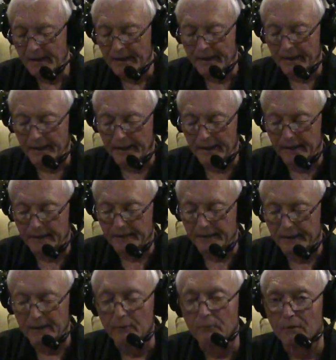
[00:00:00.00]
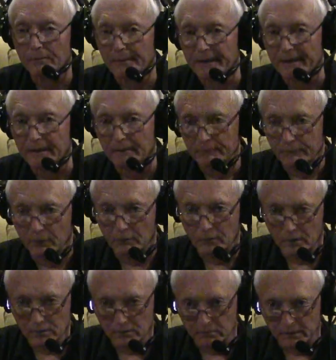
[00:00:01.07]
And it will be
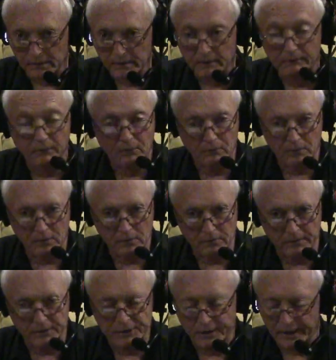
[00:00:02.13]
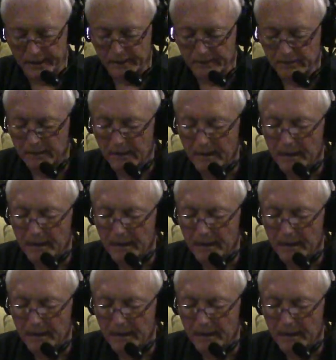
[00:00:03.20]
Viroqua, the Viroqua channel.